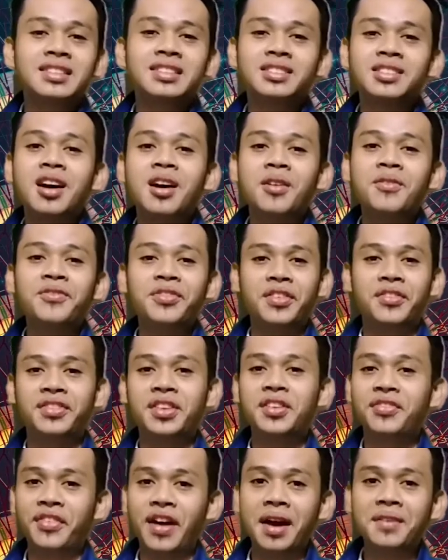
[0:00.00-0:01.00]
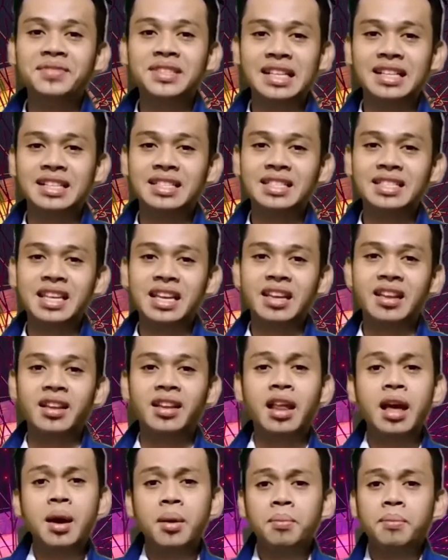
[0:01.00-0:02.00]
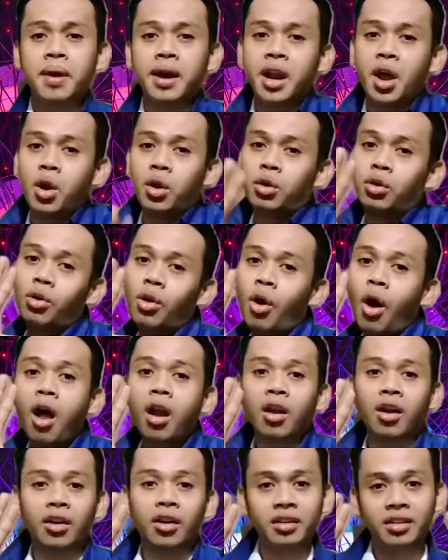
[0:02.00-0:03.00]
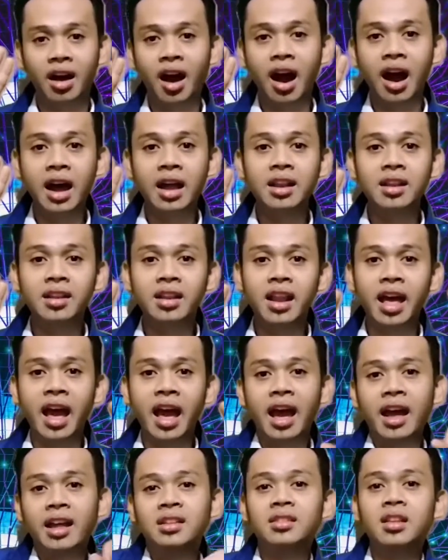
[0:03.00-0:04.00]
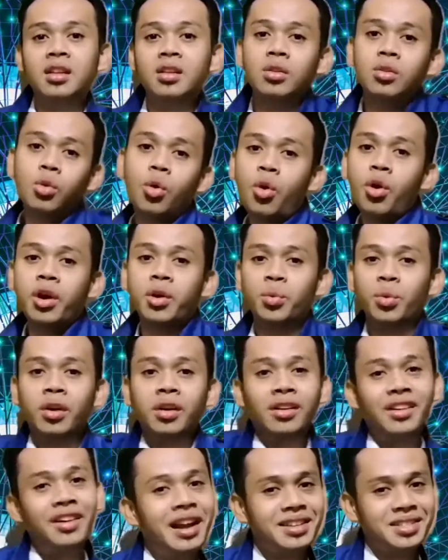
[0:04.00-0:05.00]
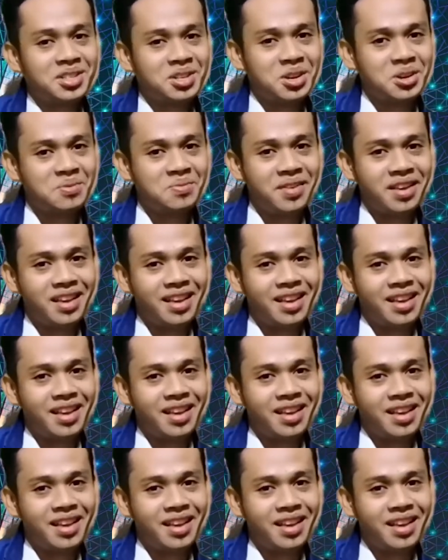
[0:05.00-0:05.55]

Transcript: Psalm 55:16. But I will call on God, and the Lord will rescue